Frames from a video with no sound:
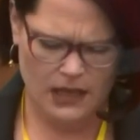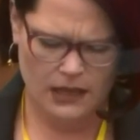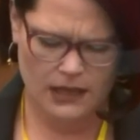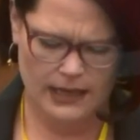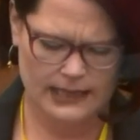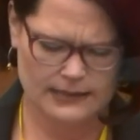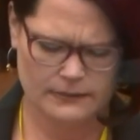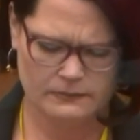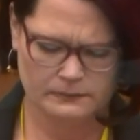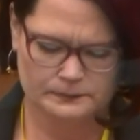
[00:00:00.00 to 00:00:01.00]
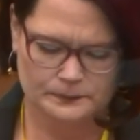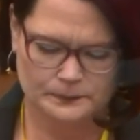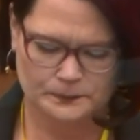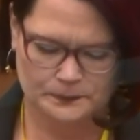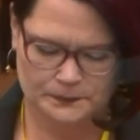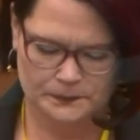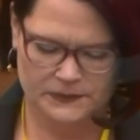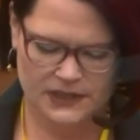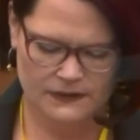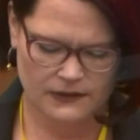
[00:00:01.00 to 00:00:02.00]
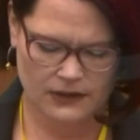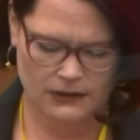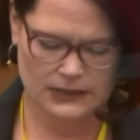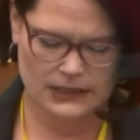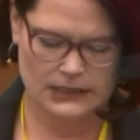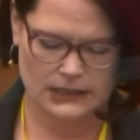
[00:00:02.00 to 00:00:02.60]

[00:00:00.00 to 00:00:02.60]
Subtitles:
He had had some difficulties